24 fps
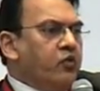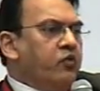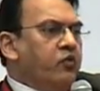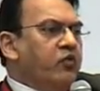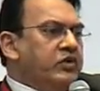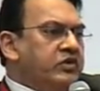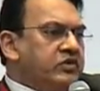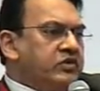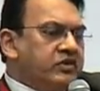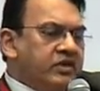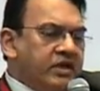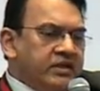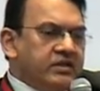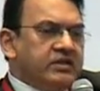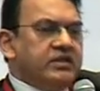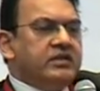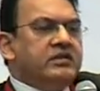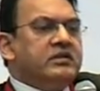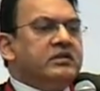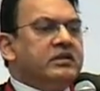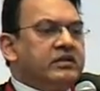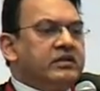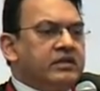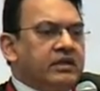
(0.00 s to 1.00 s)
which
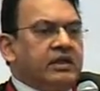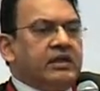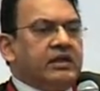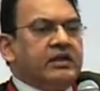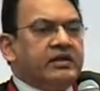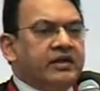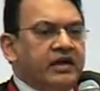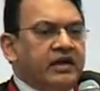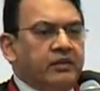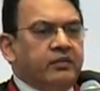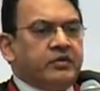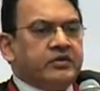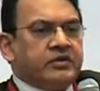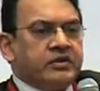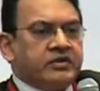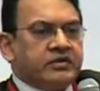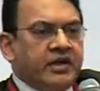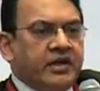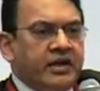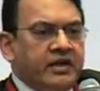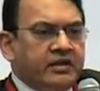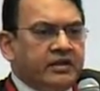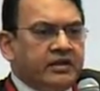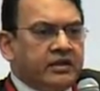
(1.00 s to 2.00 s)
doesn't really help a
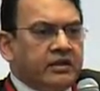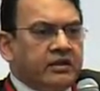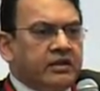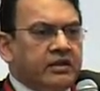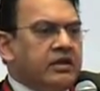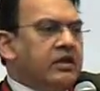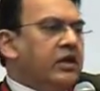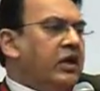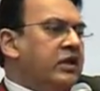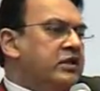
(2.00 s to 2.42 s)
society.